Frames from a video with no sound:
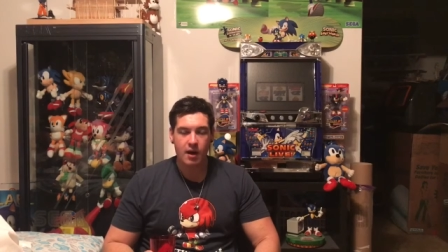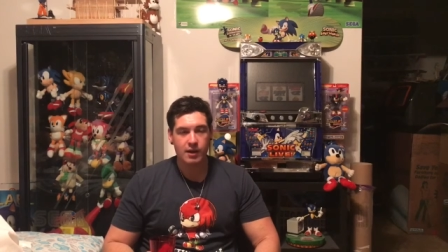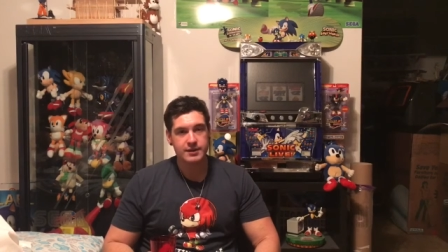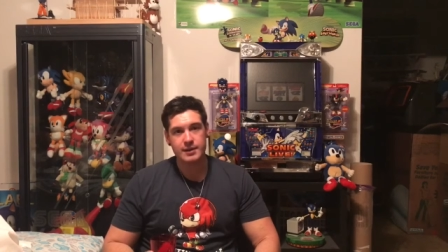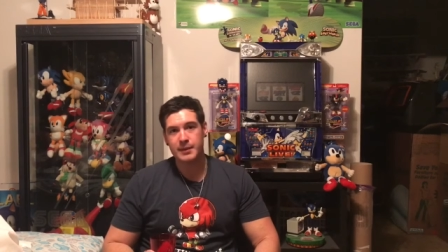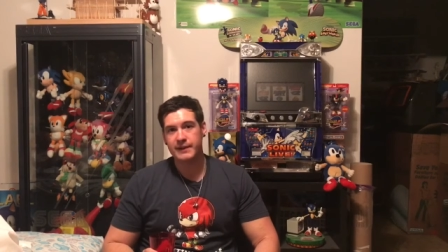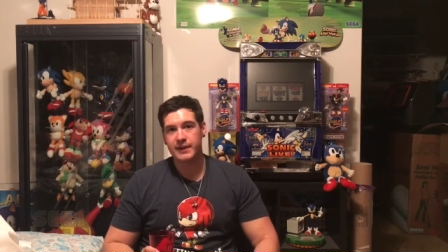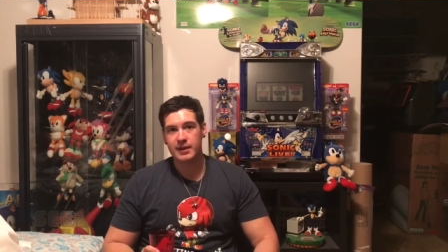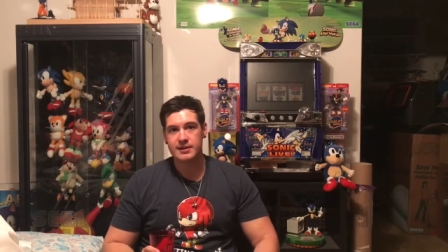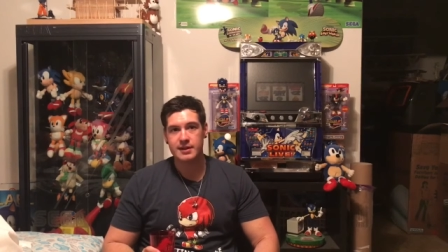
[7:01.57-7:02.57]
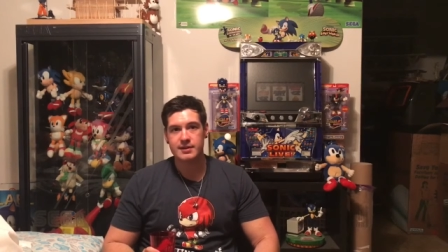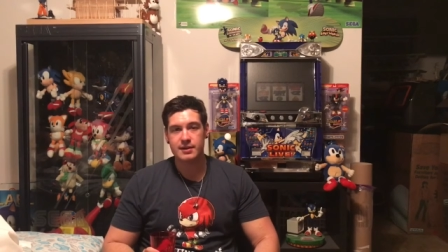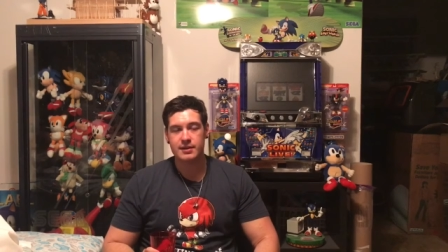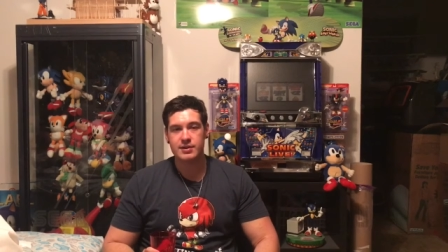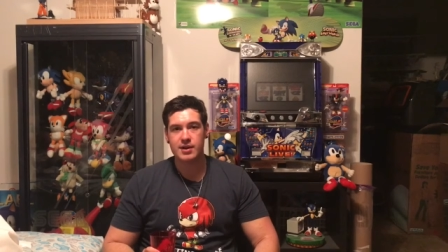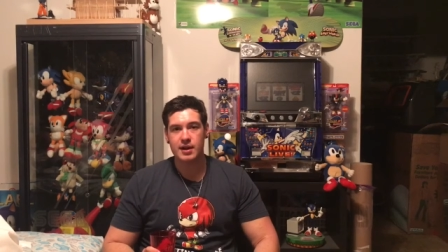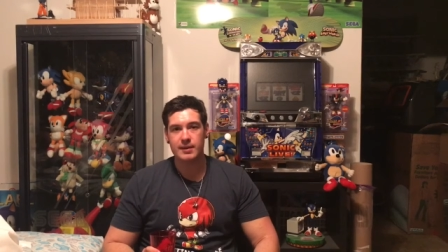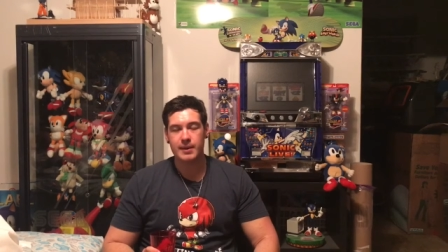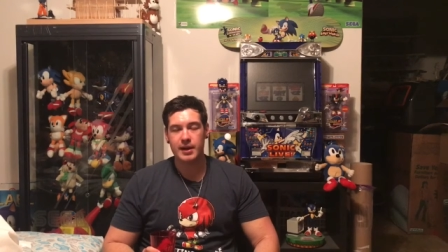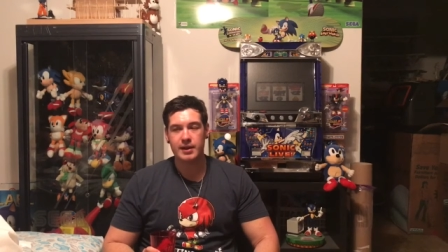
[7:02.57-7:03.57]
Also, my fiance is starting a
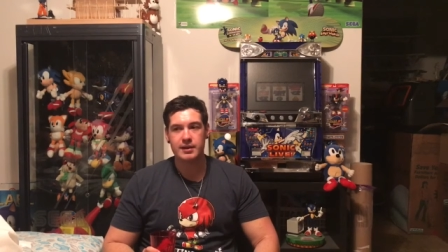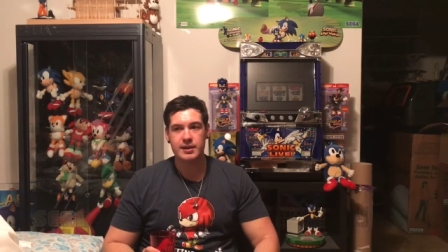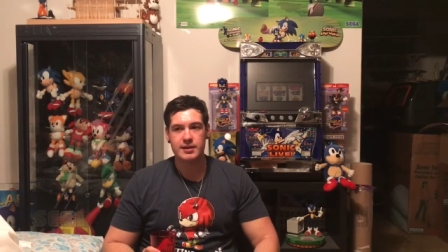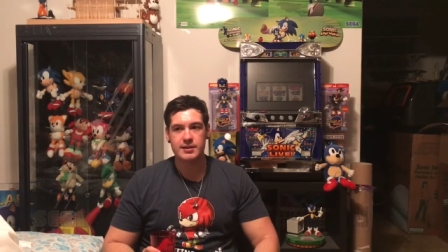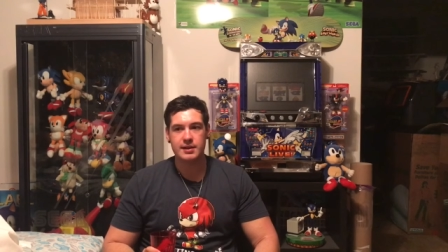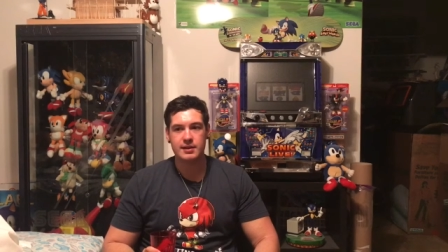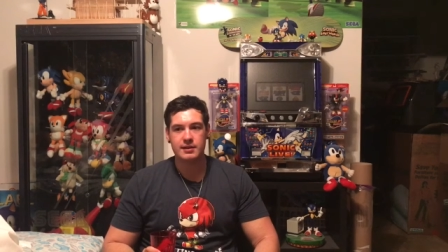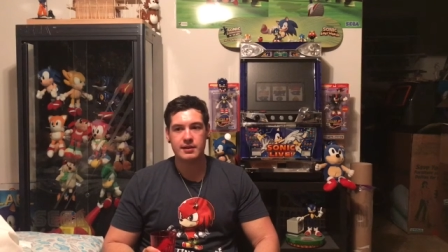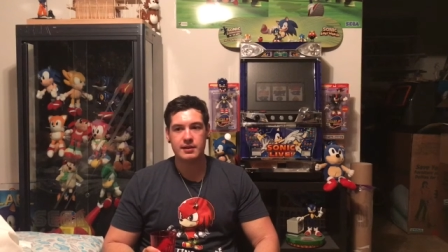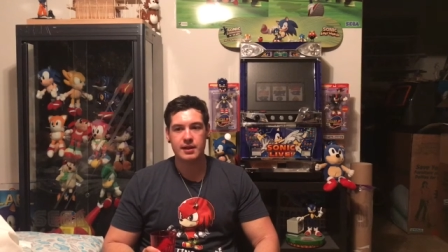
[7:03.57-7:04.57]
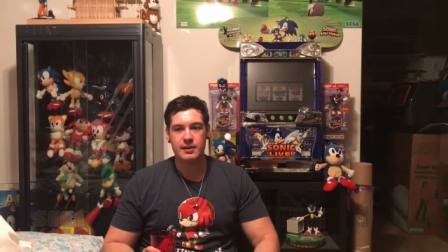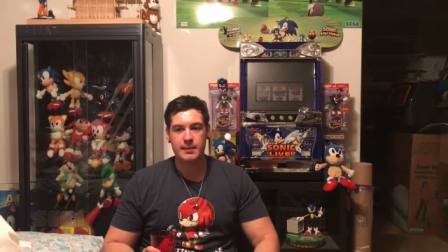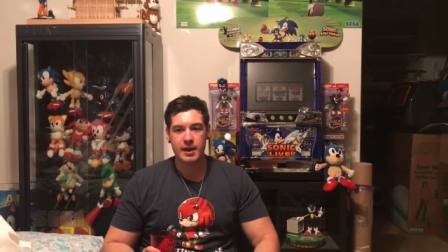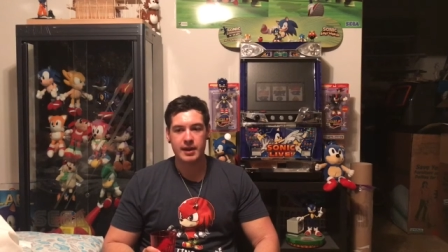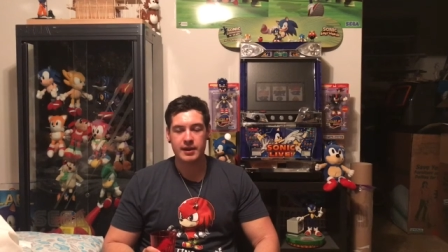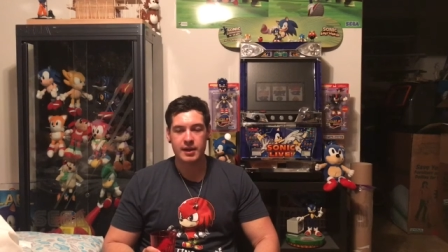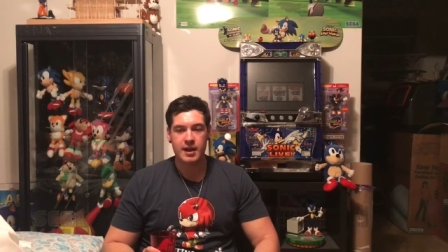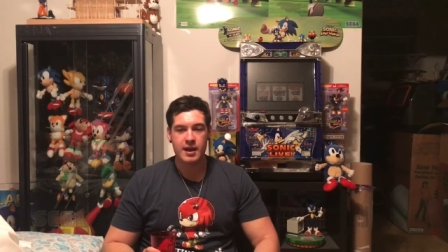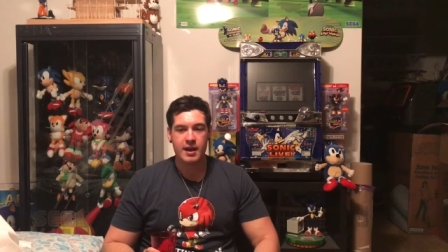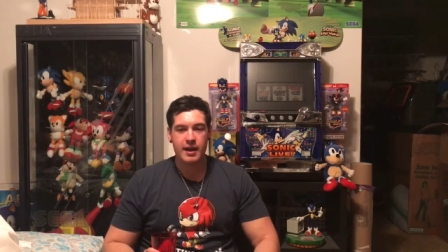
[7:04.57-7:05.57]
job at Disney in May,
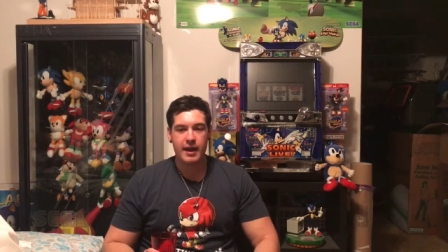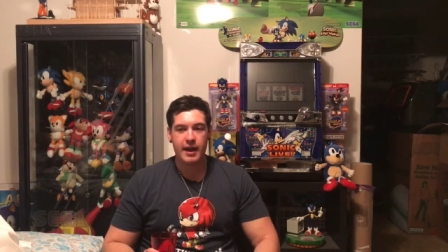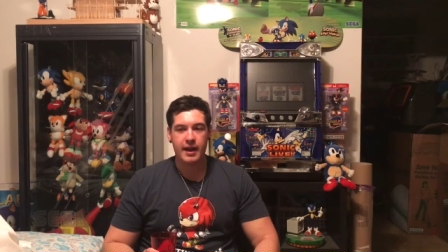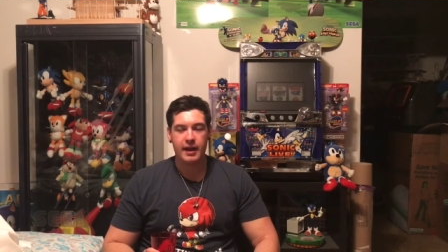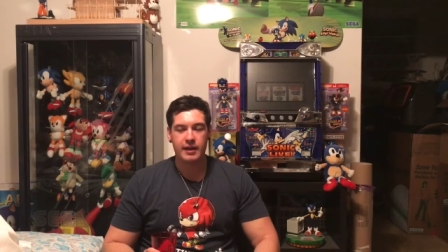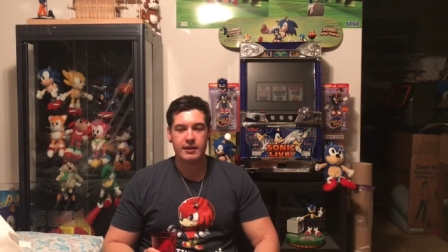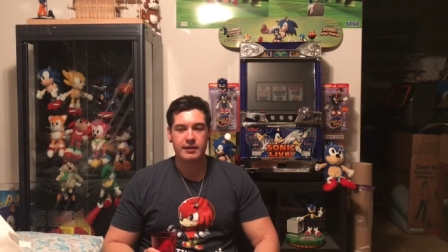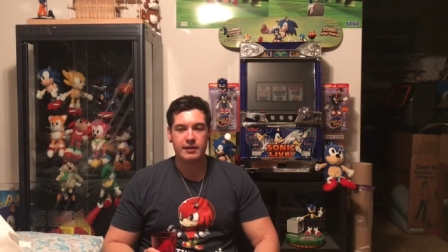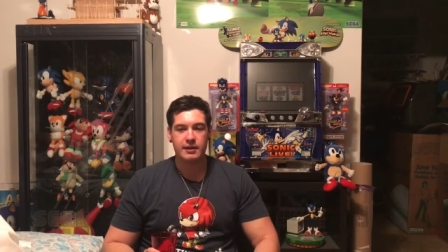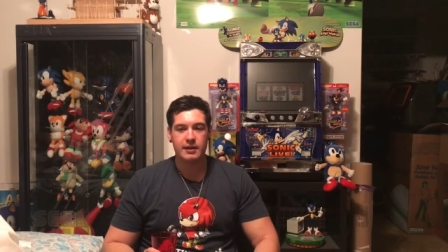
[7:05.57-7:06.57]
and